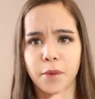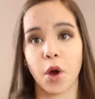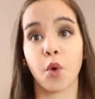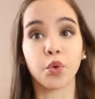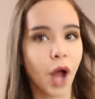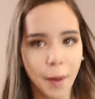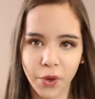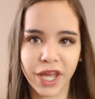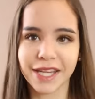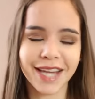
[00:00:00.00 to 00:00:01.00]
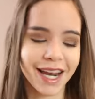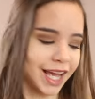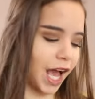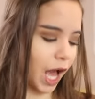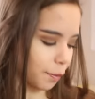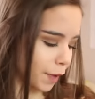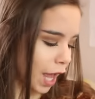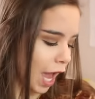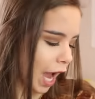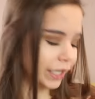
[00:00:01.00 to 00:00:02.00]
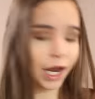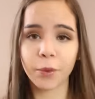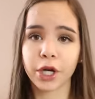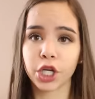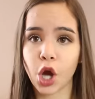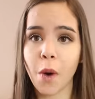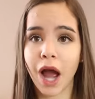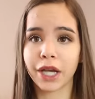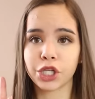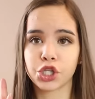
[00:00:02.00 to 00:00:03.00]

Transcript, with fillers: from Romwe.com. And now we're going to go on